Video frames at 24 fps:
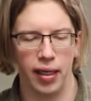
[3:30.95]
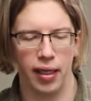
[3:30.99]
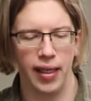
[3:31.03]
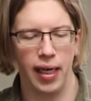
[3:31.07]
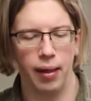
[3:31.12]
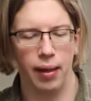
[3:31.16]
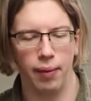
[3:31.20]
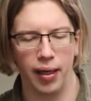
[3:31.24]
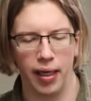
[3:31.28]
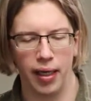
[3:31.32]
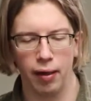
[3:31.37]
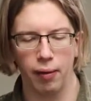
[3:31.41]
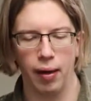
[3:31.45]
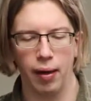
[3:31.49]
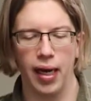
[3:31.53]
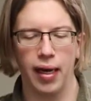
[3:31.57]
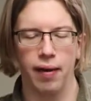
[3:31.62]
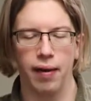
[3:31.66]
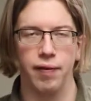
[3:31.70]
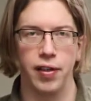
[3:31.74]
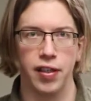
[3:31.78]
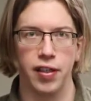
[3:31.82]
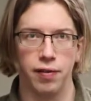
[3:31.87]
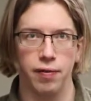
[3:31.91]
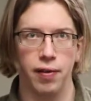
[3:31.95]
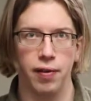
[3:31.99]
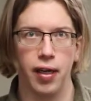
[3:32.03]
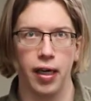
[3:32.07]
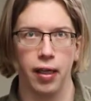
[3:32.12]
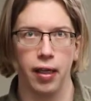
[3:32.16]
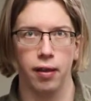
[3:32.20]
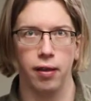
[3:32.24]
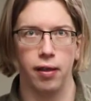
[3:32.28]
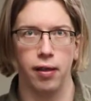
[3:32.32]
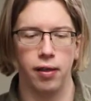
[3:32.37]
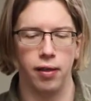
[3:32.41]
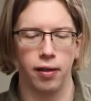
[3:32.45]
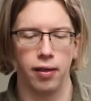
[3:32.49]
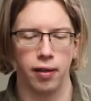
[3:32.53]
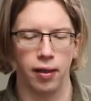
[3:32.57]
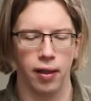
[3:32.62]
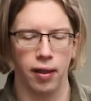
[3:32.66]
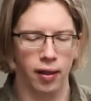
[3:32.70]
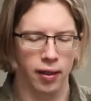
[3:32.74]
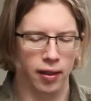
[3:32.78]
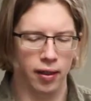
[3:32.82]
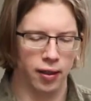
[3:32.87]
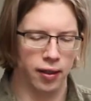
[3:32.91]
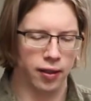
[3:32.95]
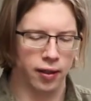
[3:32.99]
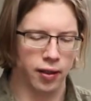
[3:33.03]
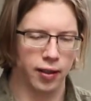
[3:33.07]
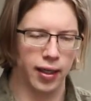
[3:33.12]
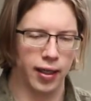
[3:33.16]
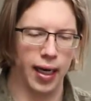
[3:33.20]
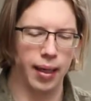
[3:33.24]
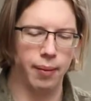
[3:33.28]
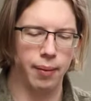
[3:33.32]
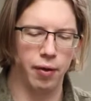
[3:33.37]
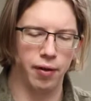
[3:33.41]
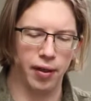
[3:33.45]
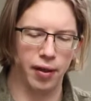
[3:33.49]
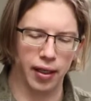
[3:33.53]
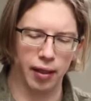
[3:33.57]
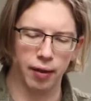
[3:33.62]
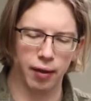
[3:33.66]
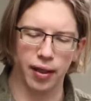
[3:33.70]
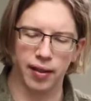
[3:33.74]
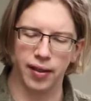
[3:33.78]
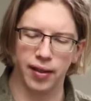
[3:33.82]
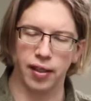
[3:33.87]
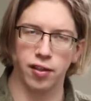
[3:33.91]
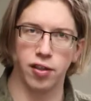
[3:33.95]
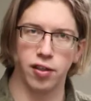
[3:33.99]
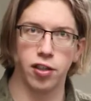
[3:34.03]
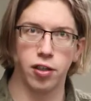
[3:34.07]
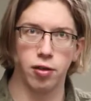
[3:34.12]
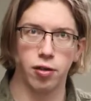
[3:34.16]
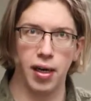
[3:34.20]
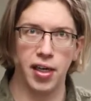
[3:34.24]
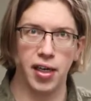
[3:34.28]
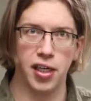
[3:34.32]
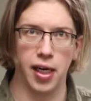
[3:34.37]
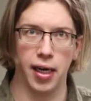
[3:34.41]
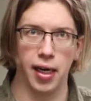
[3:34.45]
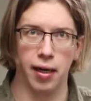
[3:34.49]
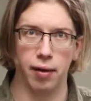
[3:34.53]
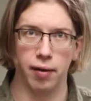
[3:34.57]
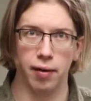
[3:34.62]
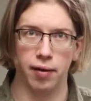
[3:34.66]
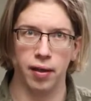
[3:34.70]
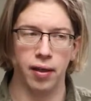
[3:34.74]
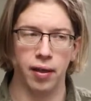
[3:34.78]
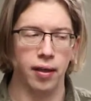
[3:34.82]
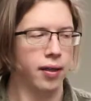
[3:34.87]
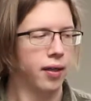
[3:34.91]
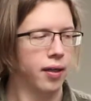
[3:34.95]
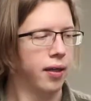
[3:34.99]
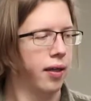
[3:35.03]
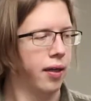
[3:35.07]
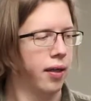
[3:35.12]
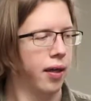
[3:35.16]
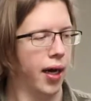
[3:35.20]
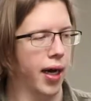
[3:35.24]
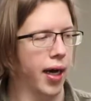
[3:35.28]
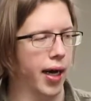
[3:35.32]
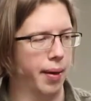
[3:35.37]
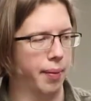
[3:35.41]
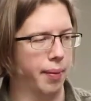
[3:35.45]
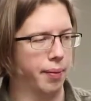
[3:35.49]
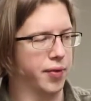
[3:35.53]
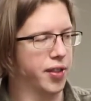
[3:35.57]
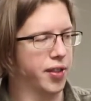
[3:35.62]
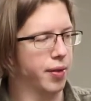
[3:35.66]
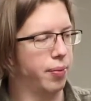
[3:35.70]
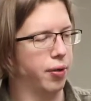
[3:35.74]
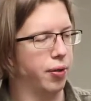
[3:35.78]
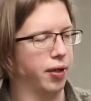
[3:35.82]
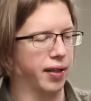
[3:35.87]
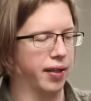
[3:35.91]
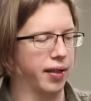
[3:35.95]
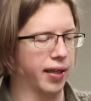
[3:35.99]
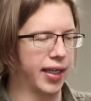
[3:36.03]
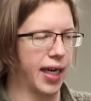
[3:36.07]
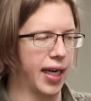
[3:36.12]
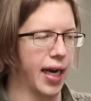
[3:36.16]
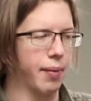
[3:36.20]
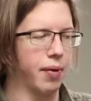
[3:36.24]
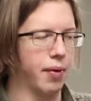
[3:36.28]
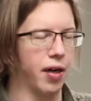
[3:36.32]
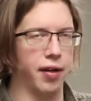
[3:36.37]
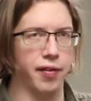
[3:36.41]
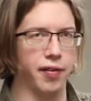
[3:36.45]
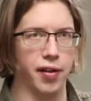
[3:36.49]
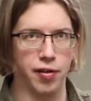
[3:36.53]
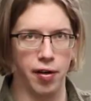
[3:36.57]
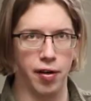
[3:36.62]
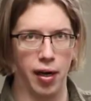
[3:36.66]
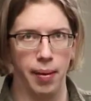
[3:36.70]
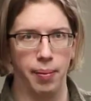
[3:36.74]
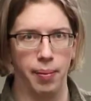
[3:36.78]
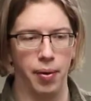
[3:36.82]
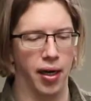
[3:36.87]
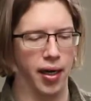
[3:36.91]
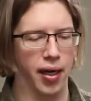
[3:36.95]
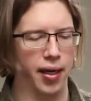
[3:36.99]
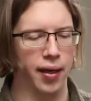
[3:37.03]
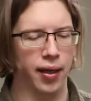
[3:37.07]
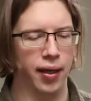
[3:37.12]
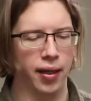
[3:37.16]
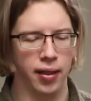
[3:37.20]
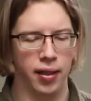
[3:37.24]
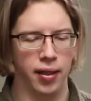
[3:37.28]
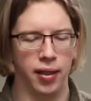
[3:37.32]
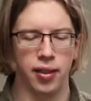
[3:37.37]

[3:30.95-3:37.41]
And that way you have this very long cable that you can then stretch out to put the camera on the tripod,